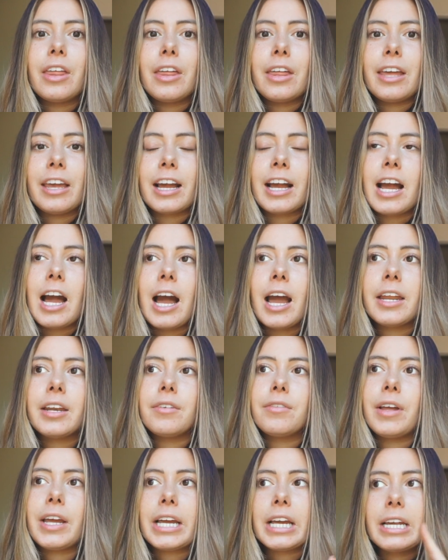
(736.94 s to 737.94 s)
it kind
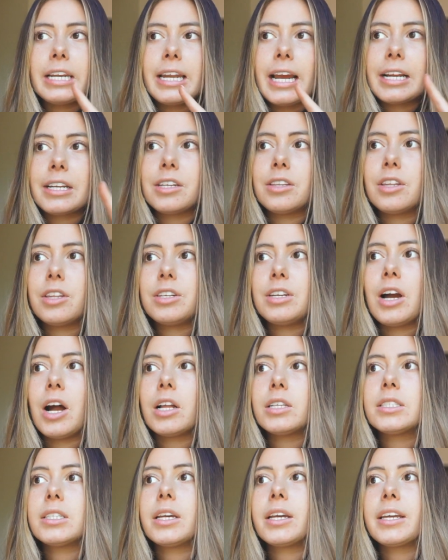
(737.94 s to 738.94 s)
of like connected the
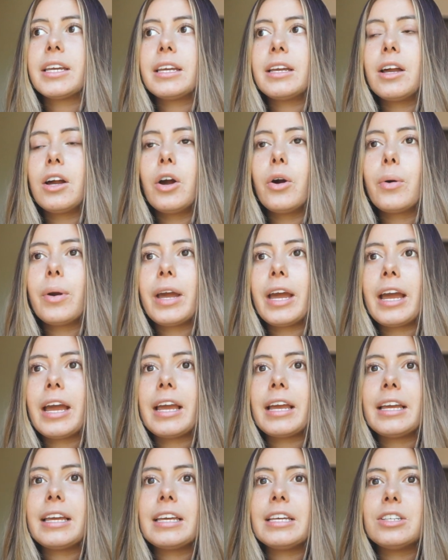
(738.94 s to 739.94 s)
dots, like,
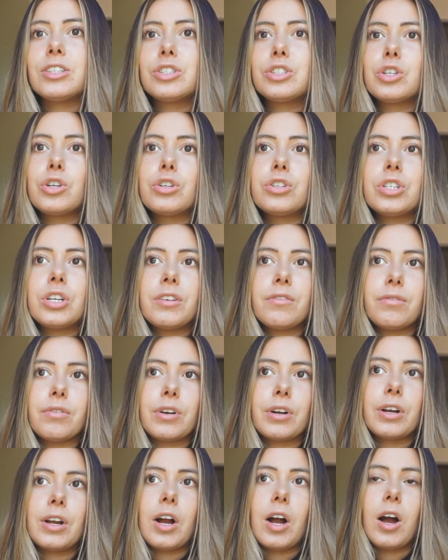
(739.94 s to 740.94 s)
okay, he's searching
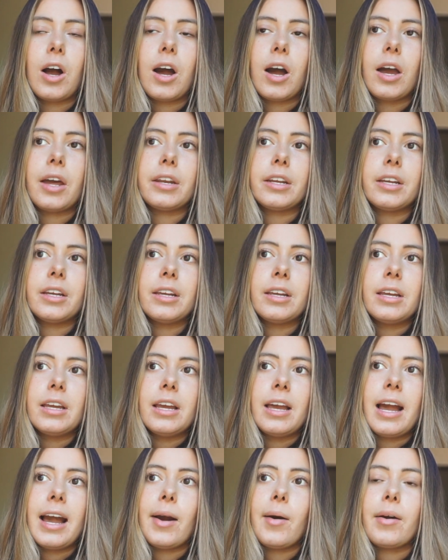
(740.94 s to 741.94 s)
for God,
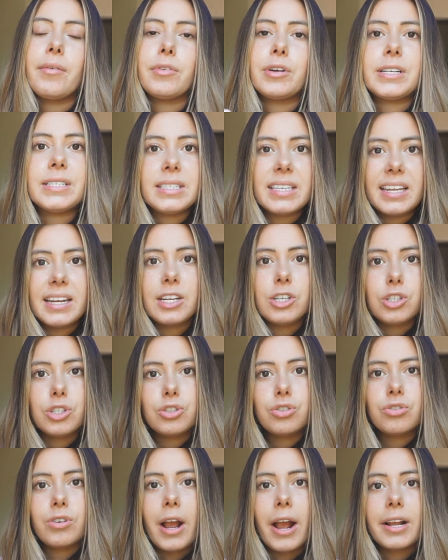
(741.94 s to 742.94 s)
however he's getting
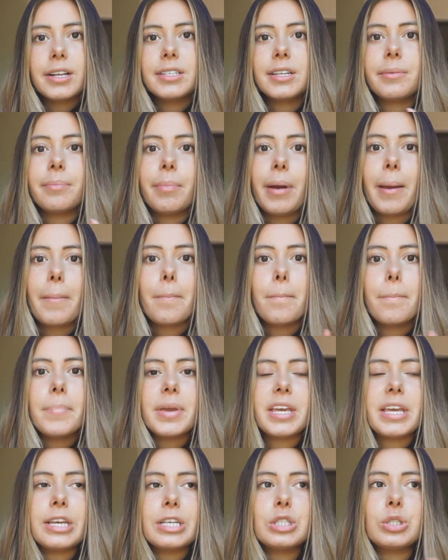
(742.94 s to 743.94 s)
distracted by
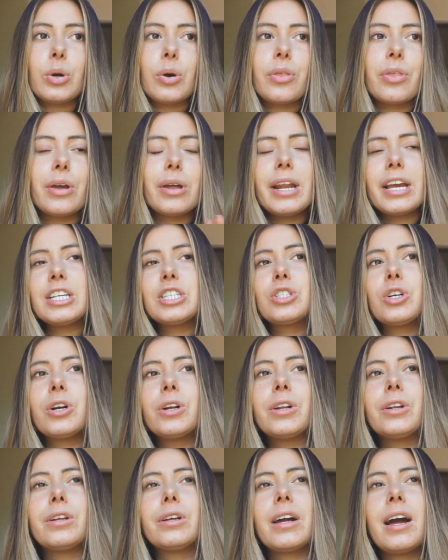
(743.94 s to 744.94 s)
me. So then I
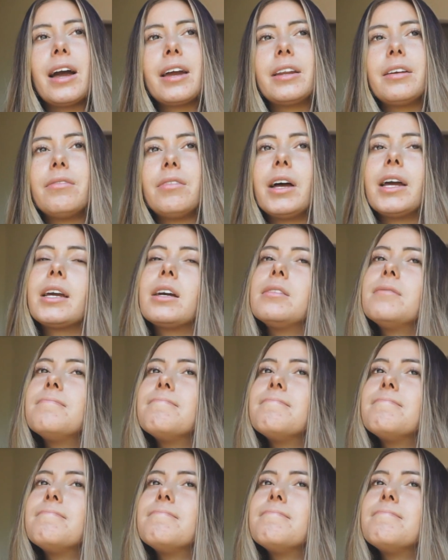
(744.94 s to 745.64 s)
started kind of like,